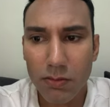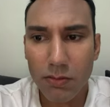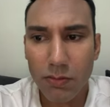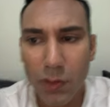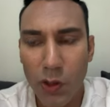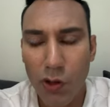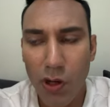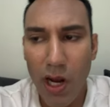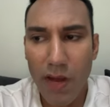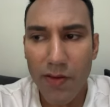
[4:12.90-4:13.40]

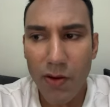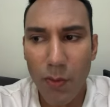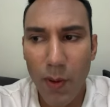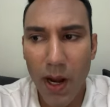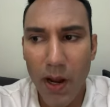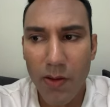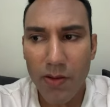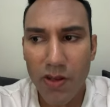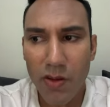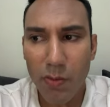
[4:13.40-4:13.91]
We drive
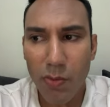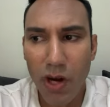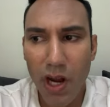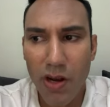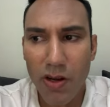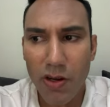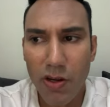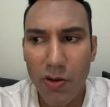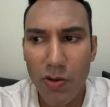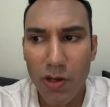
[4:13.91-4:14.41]
around in
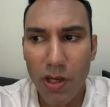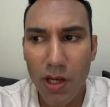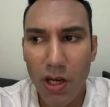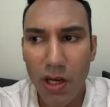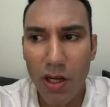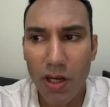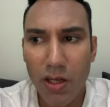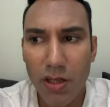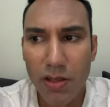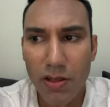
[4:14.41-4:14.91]
brand new
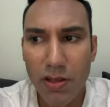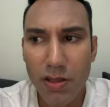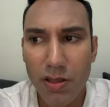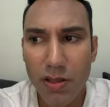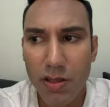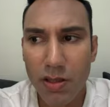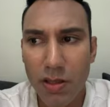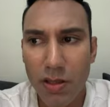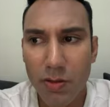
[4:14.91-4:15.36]
cars.